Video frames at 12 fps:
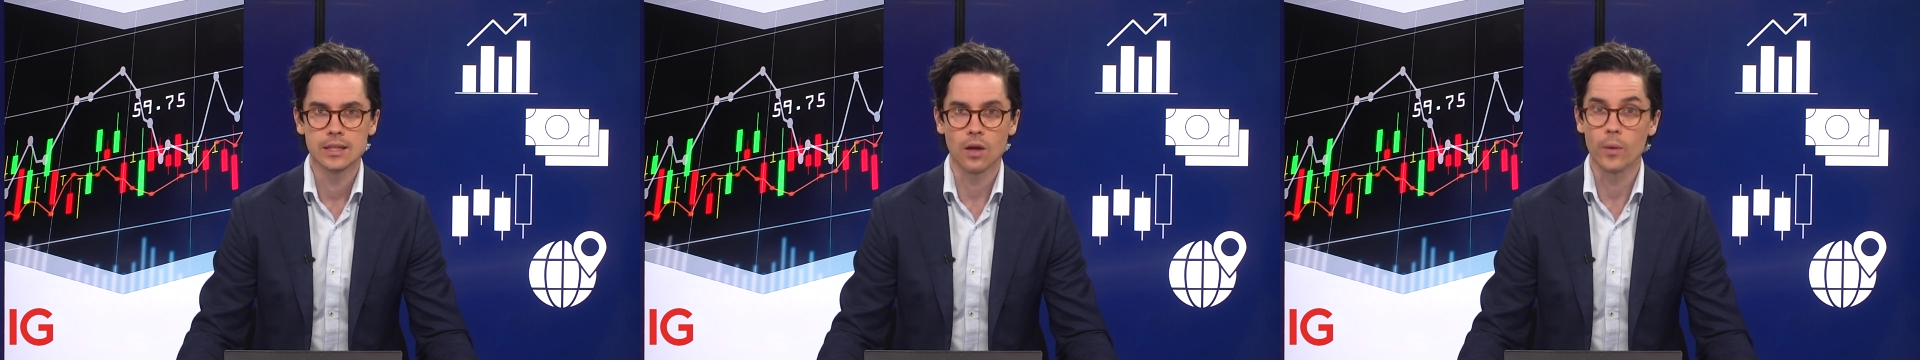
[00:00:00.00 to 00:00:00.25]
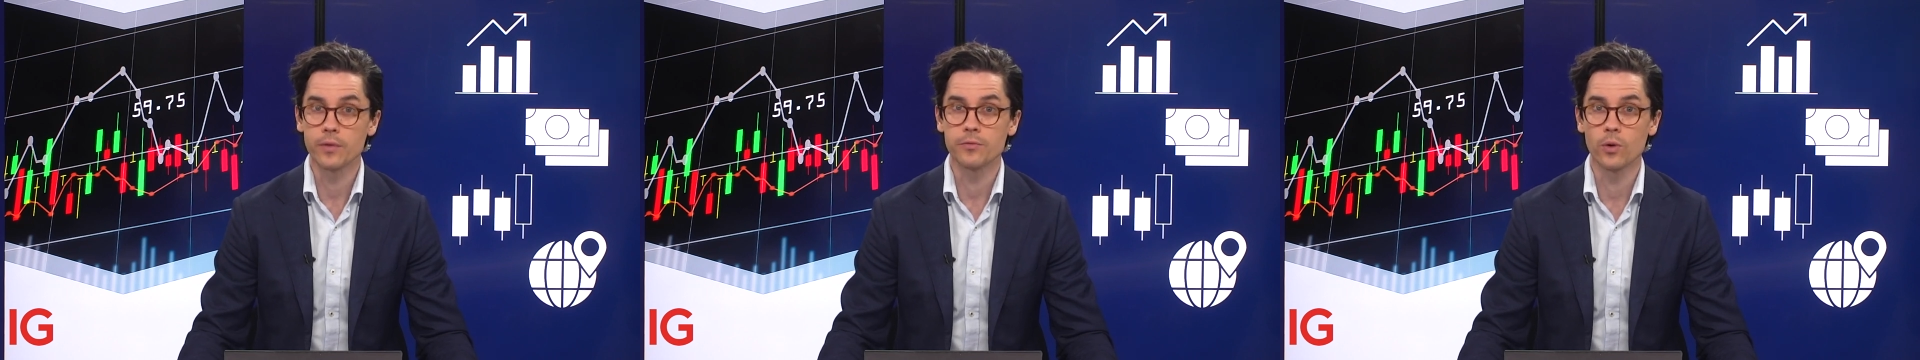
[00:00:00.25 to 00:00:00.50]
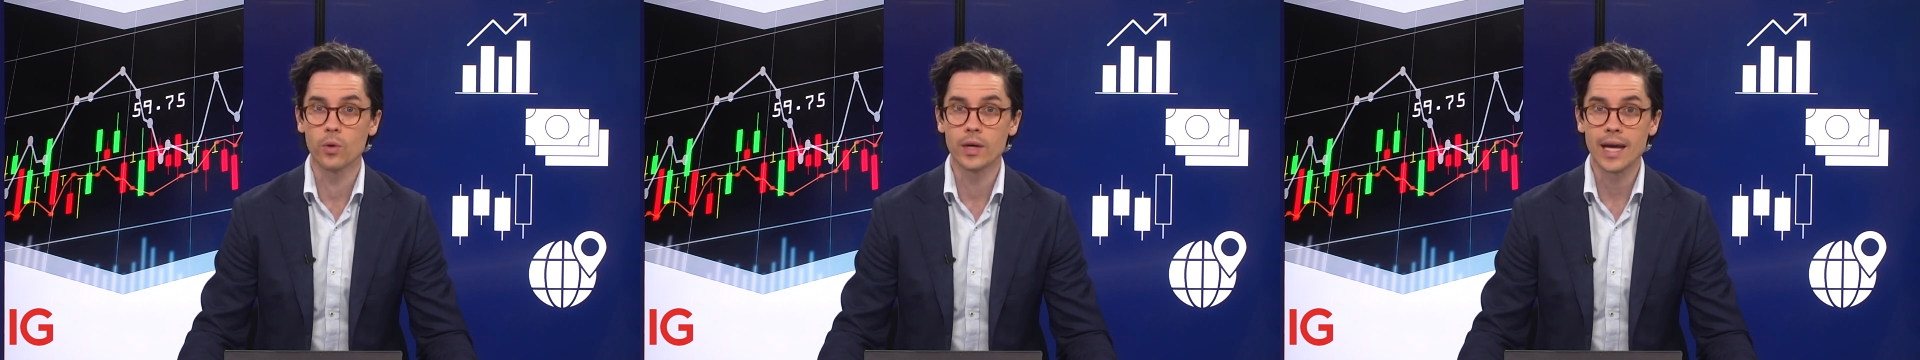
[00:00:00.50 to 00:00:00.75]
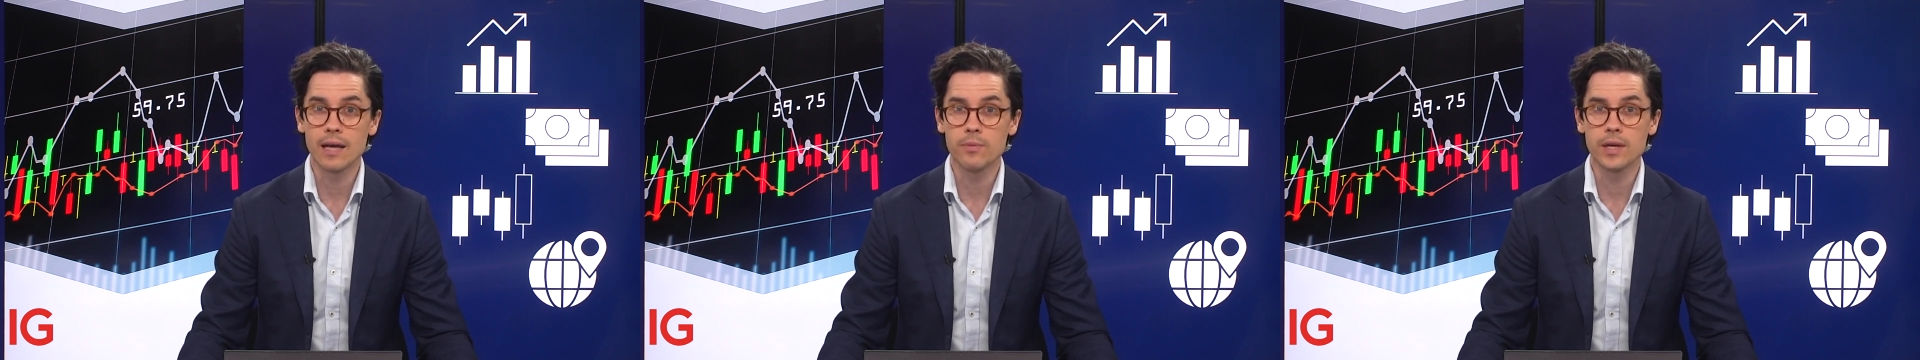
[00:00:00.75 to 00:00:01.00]
Going
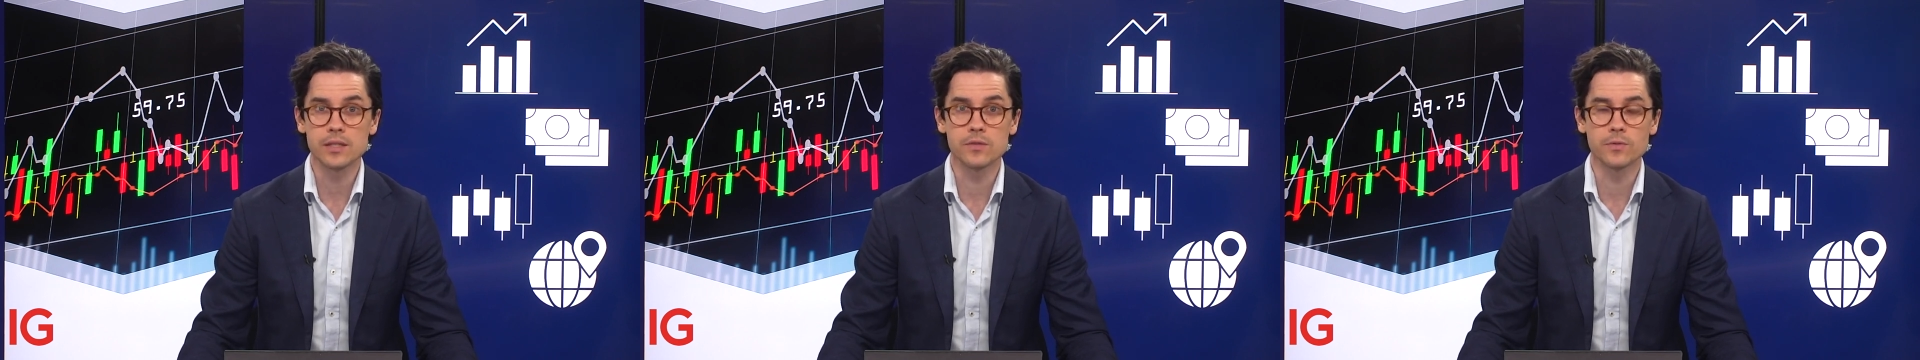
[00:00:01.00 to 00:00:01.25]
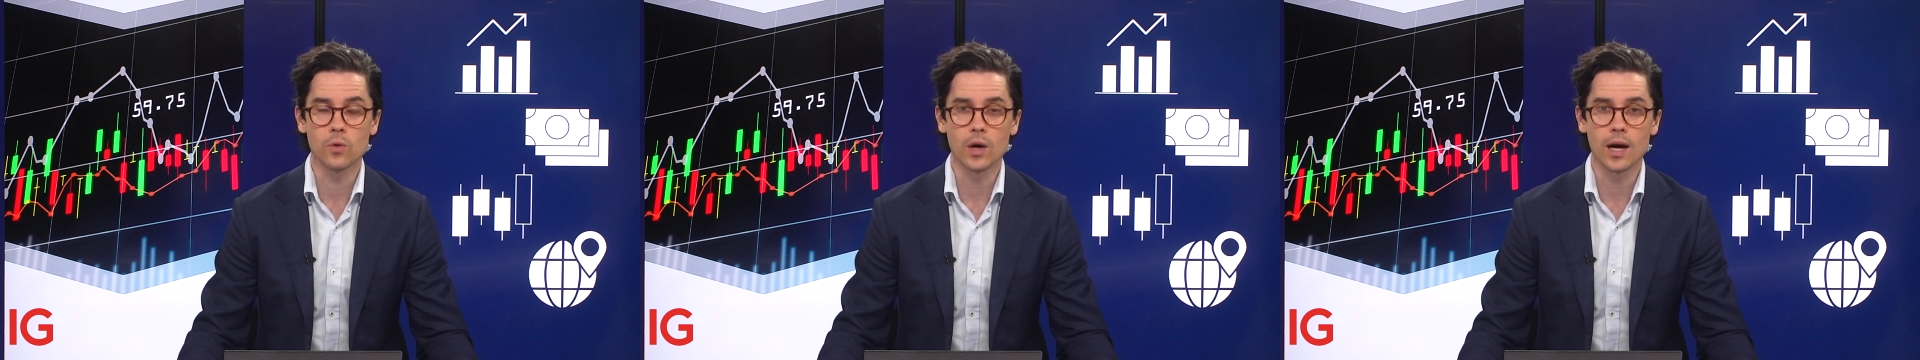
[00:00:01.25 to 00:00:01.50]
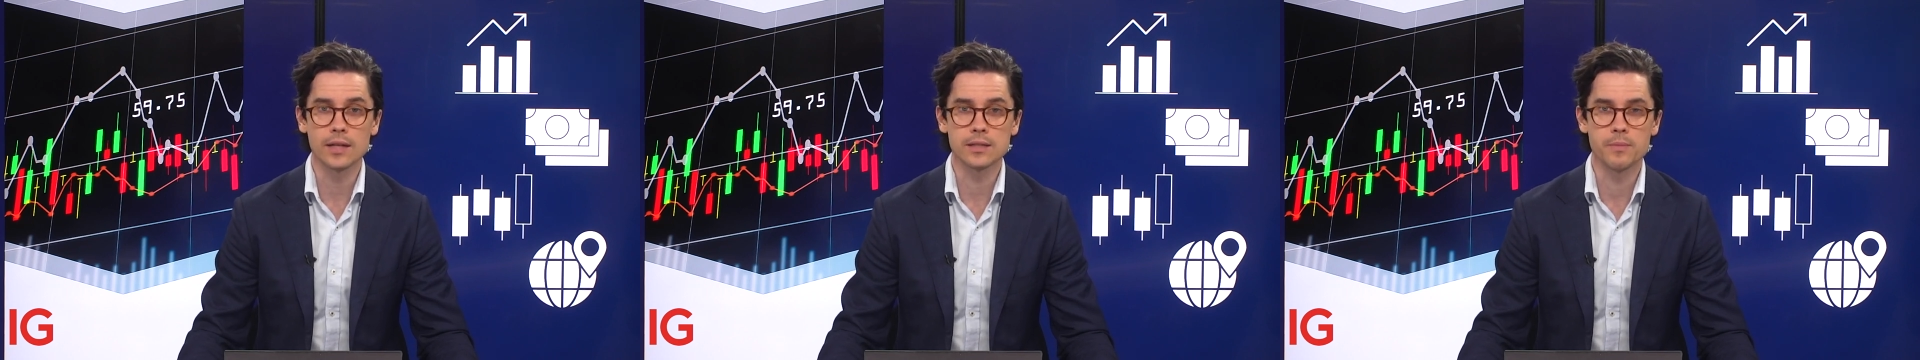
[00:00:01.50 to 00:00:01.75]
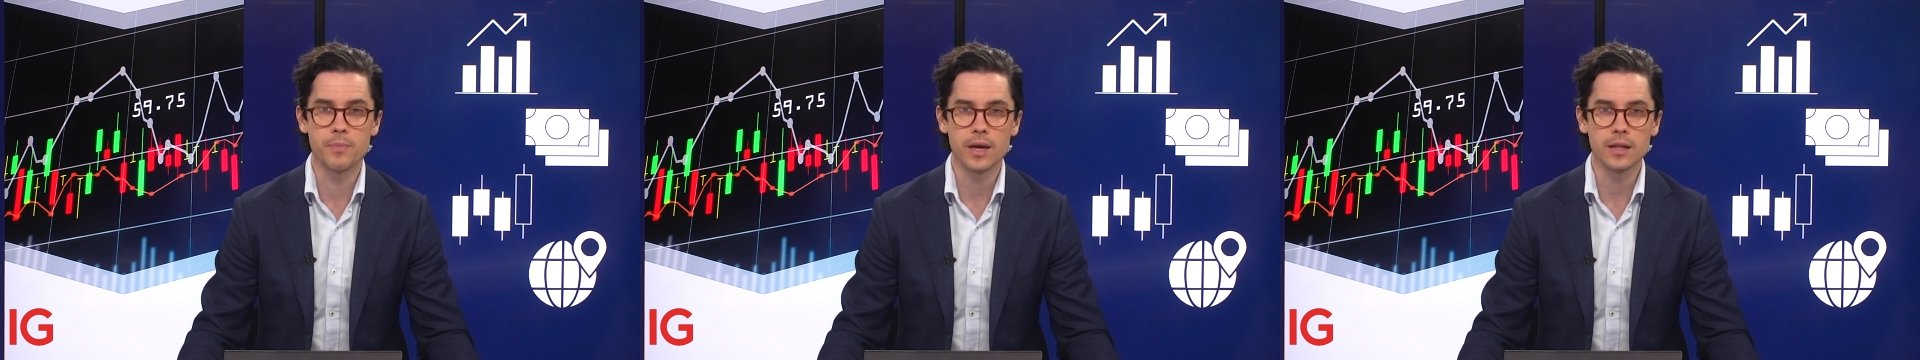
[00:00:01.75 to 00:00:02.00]
forward, EPS is forecast
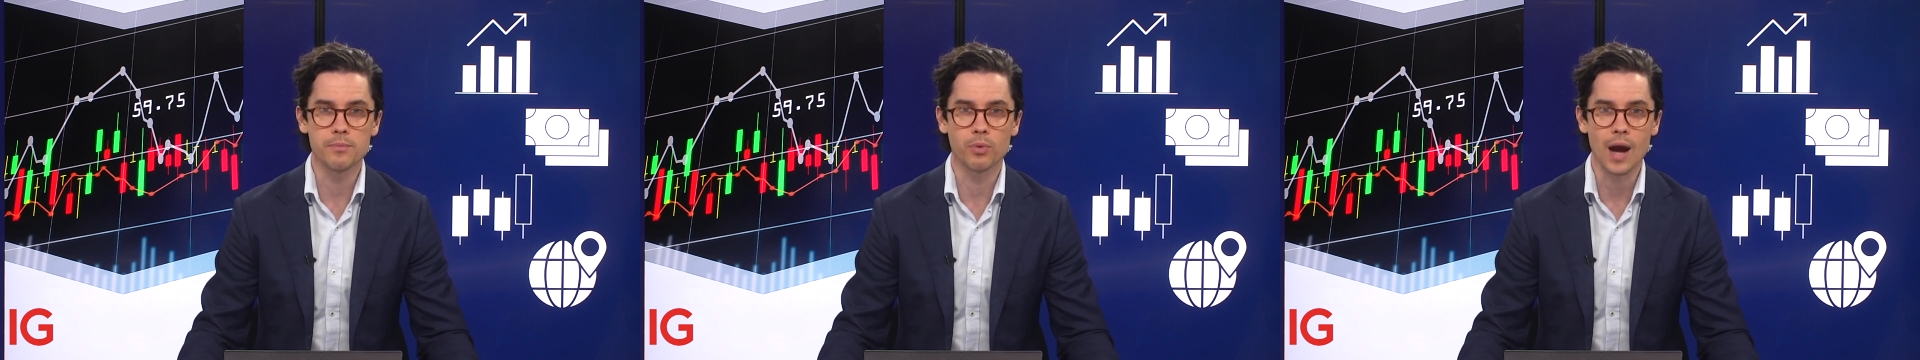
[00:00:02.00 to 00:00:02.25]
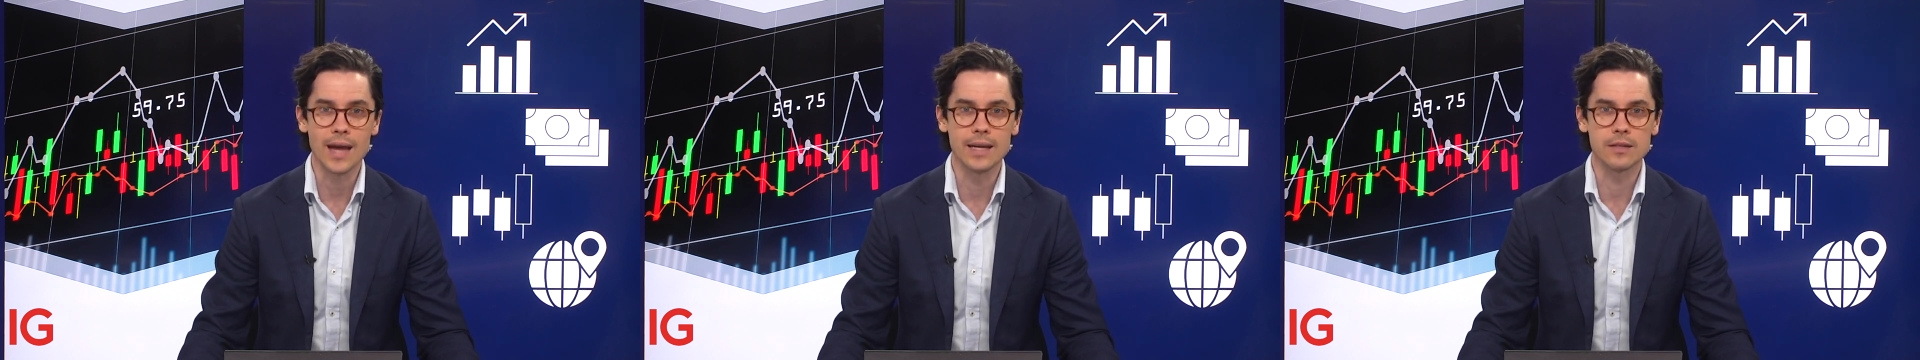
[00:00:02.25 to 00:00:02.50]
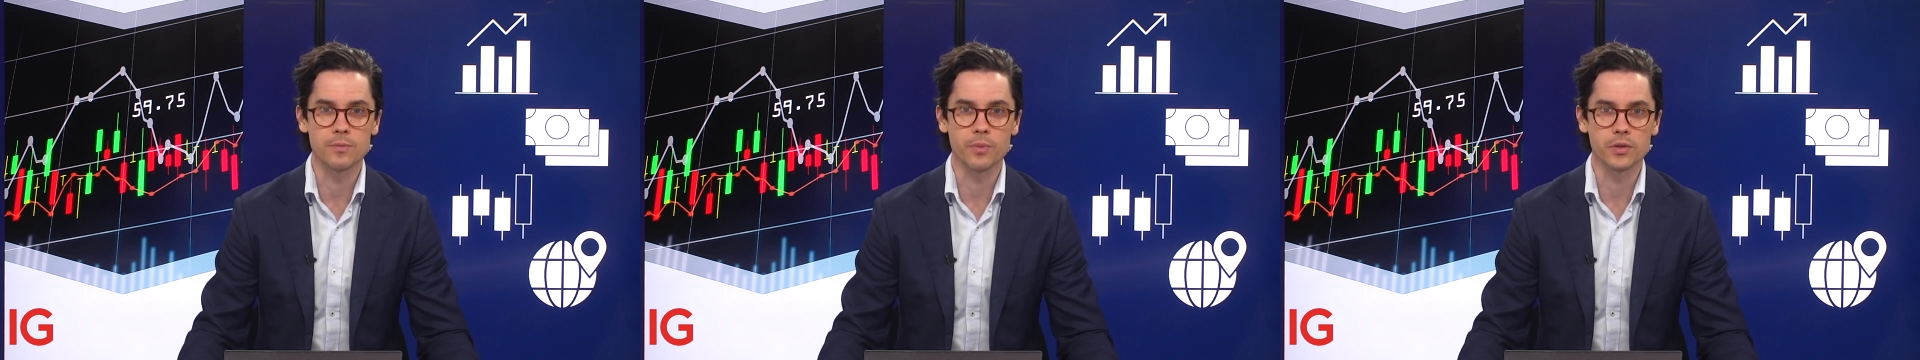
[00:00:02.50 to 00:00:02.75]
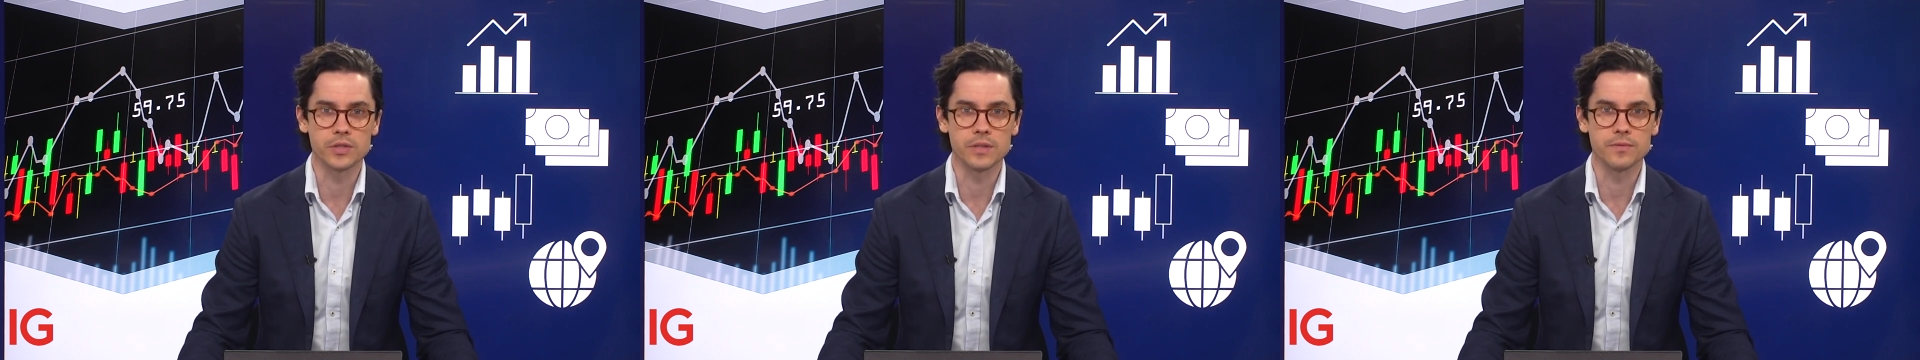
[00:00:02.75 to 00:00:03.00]
to barely break into
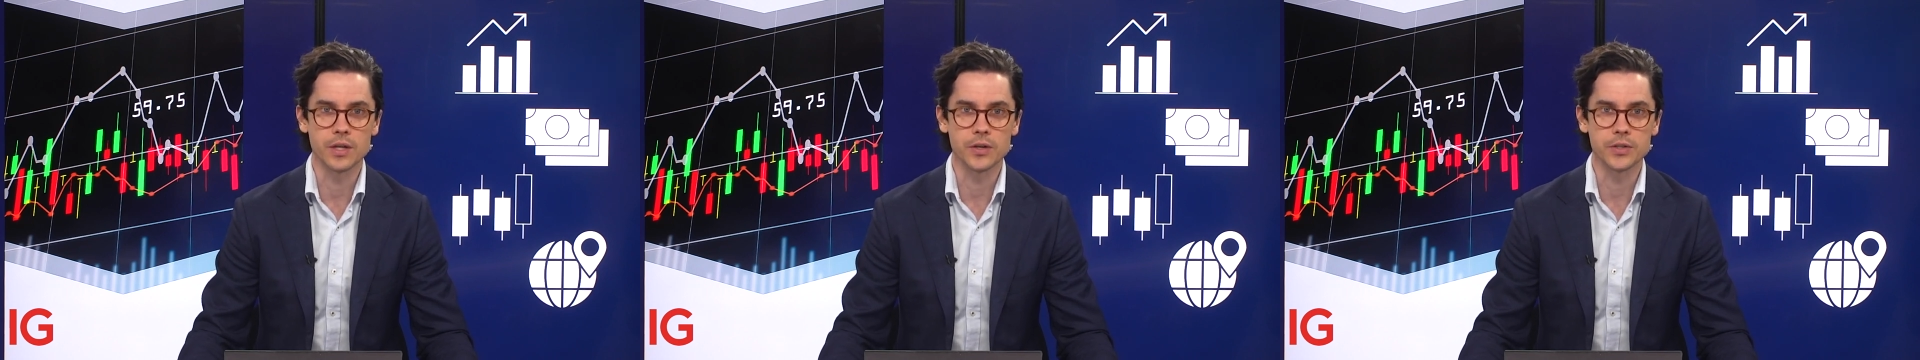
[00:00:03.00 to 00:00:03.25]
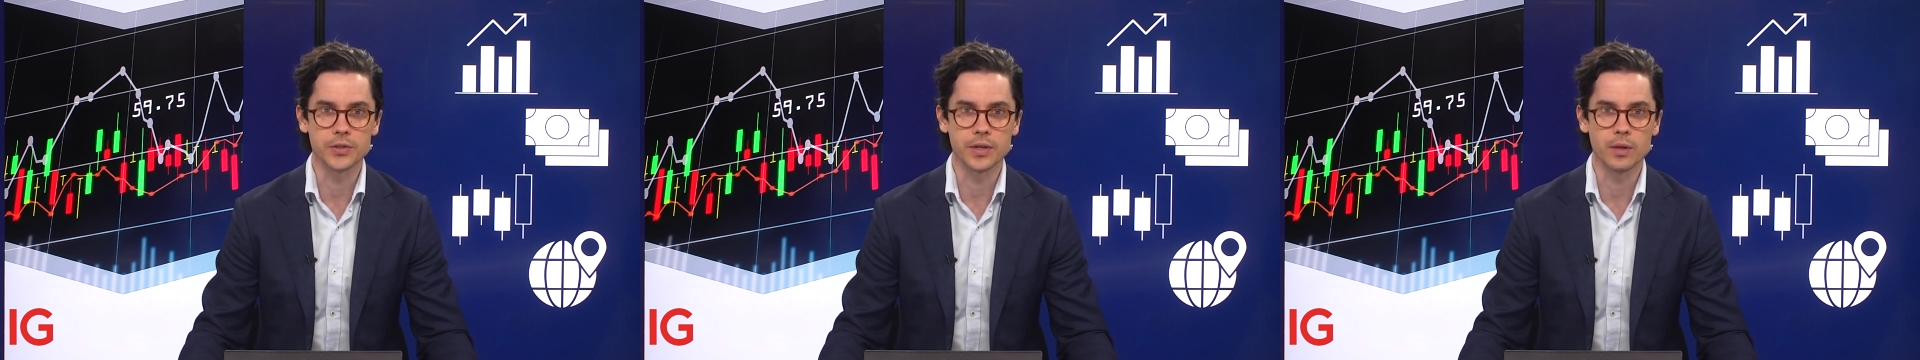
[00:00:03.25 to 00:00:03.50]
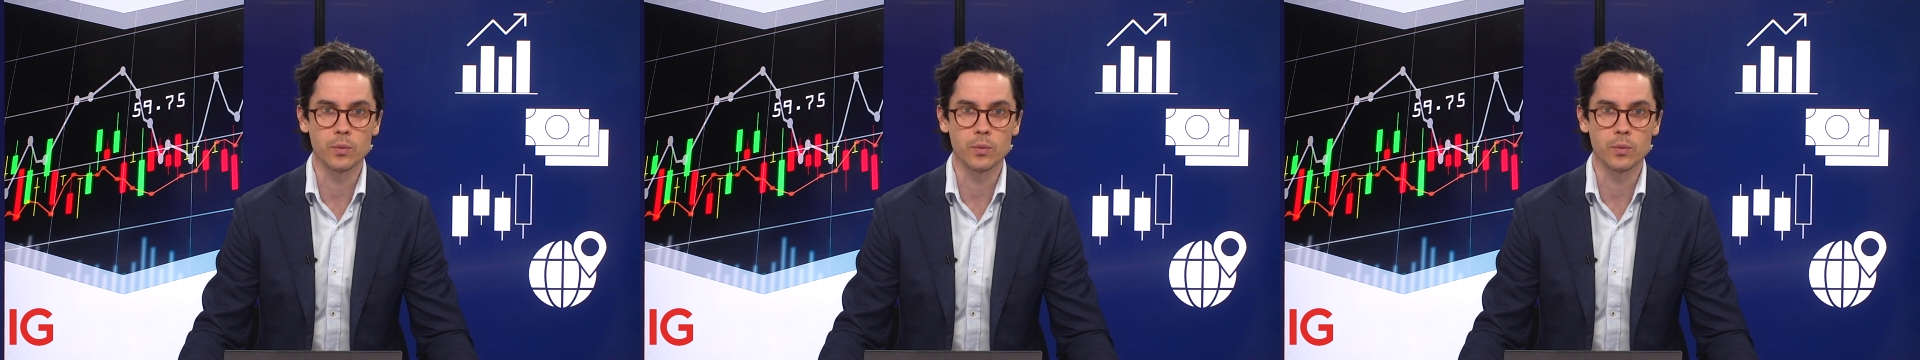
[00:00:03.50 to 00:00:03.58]
positive territory,